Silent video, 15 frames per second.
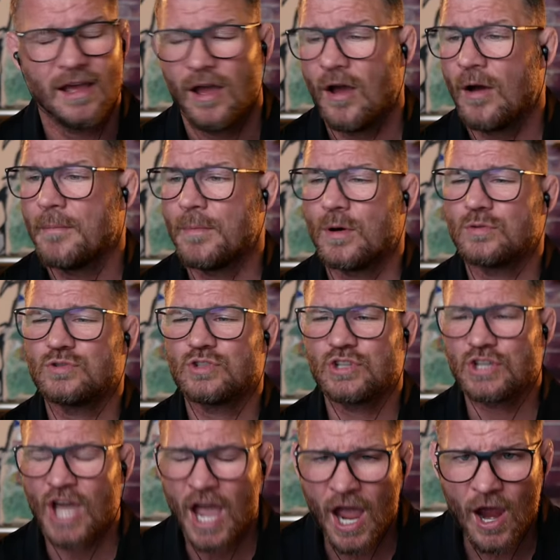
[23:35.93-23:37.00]
most
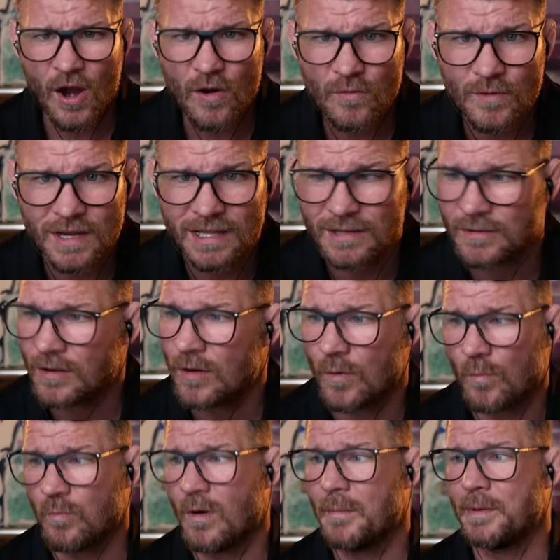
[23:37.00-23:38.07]
caring
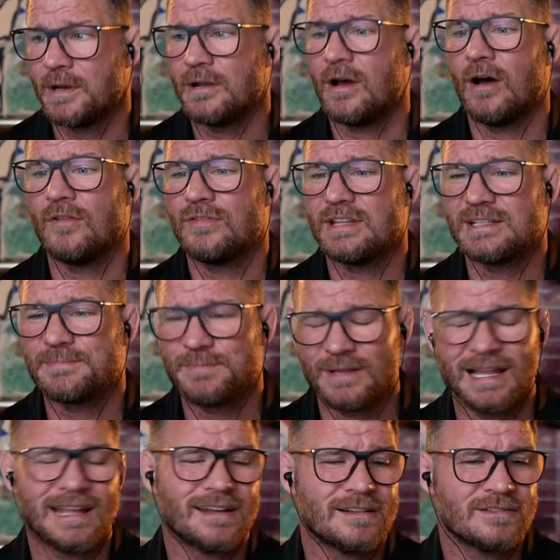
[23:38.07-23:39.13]
woman on this
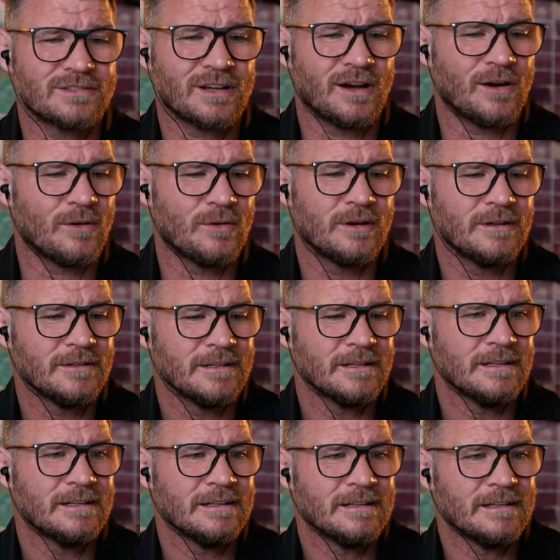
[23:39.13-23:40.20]
planet. So
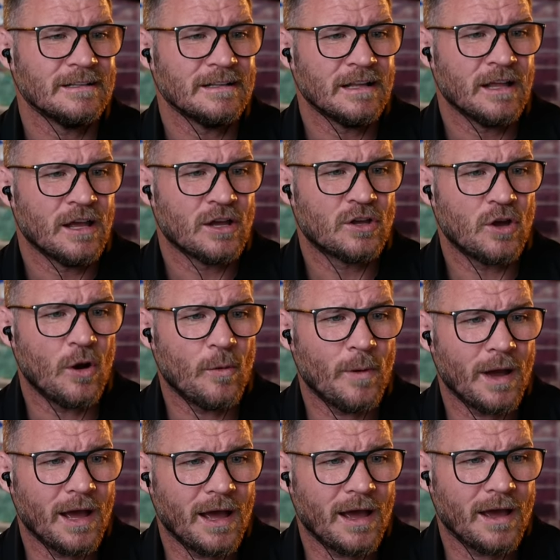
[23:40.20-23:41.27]
go...
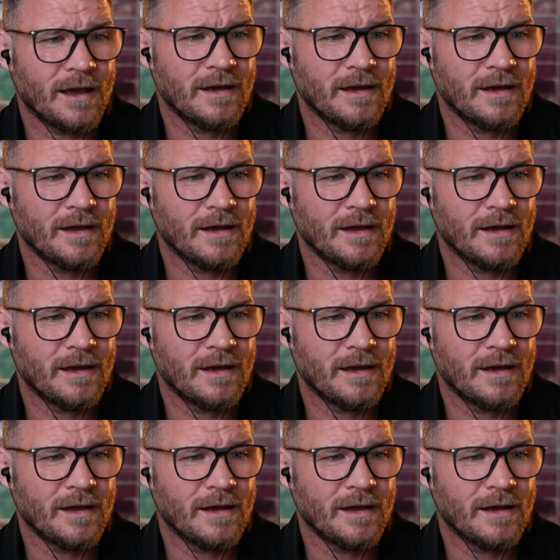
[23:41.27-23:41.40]
Uh...